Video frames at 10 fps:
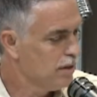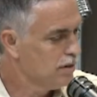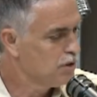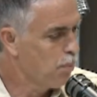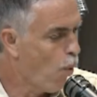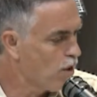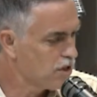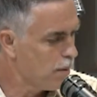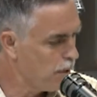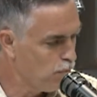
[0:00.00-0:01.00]
Sports.
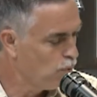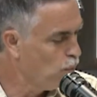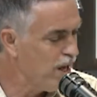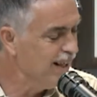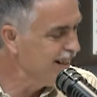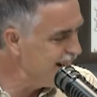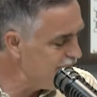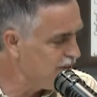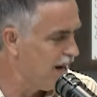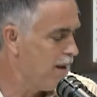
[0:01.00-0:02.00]
I mean, we lived it.